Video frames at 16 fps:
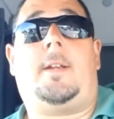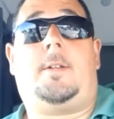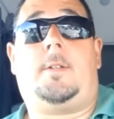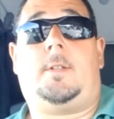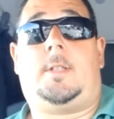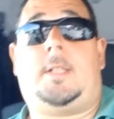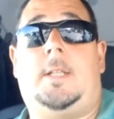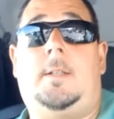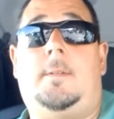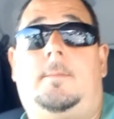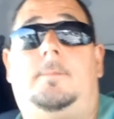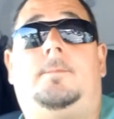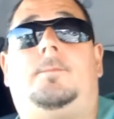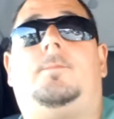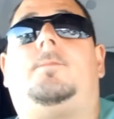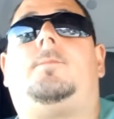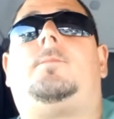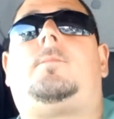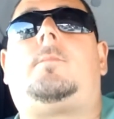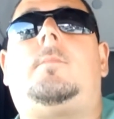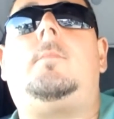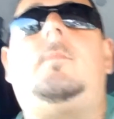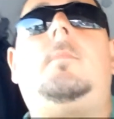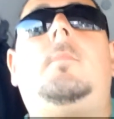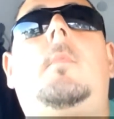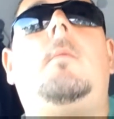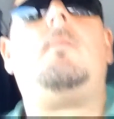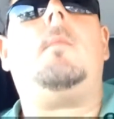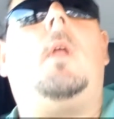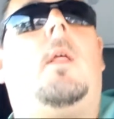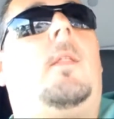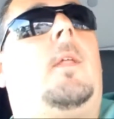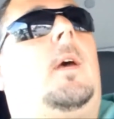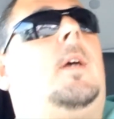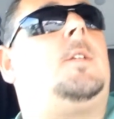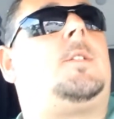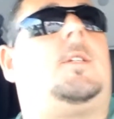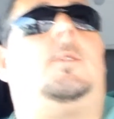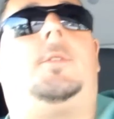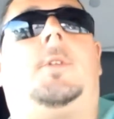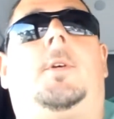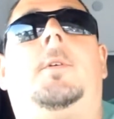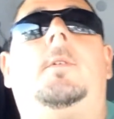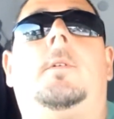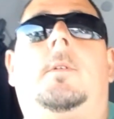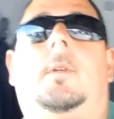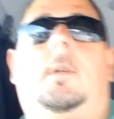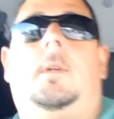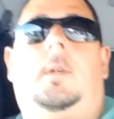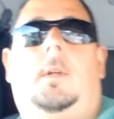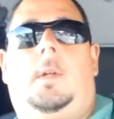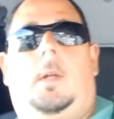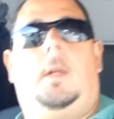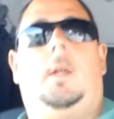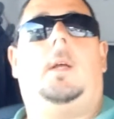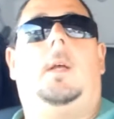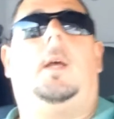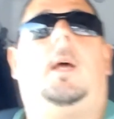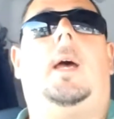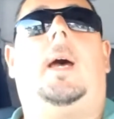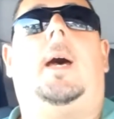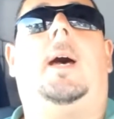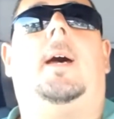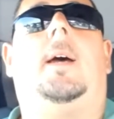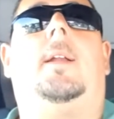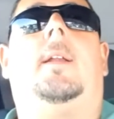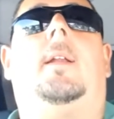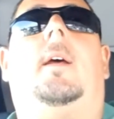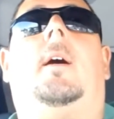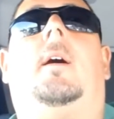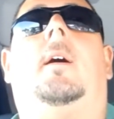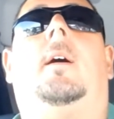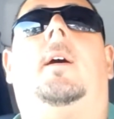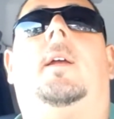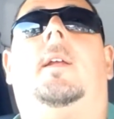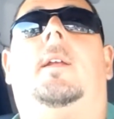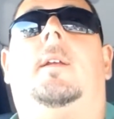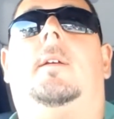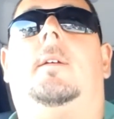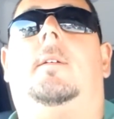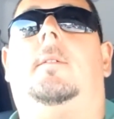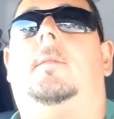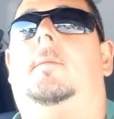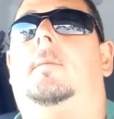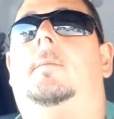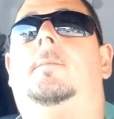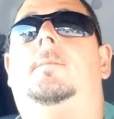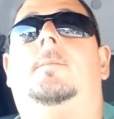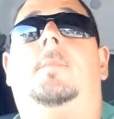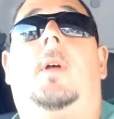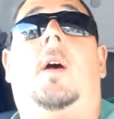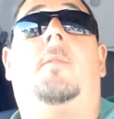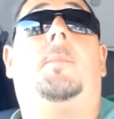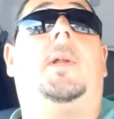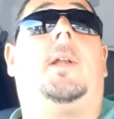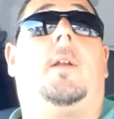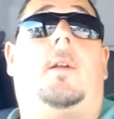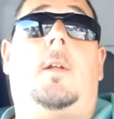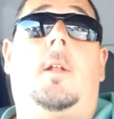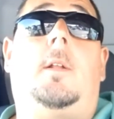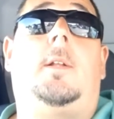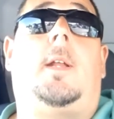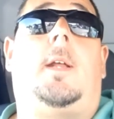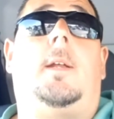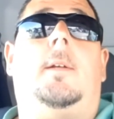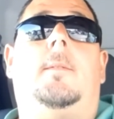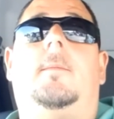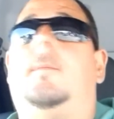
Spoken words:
agency that I still do, and I have been on holiday.